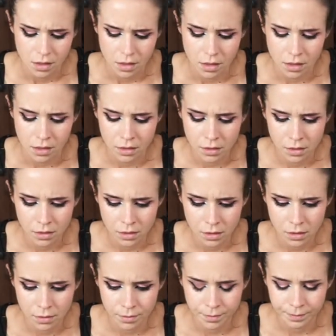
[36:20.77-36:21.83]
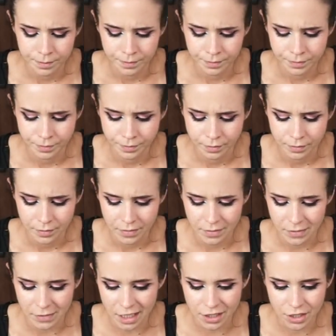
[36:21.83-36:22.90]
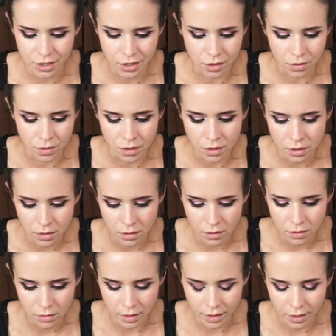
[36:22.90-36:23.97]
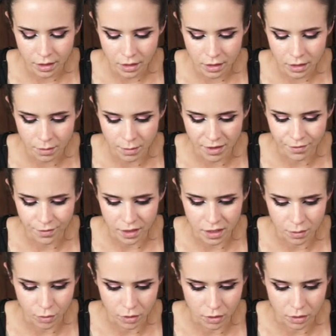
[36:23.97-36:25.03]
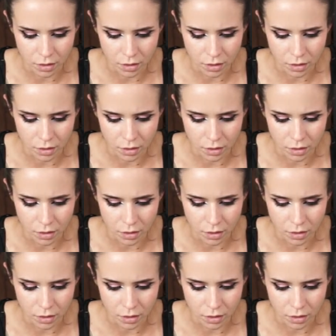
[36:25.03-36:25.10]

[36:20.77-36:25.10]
I just don't know. I think it's on my Facebook.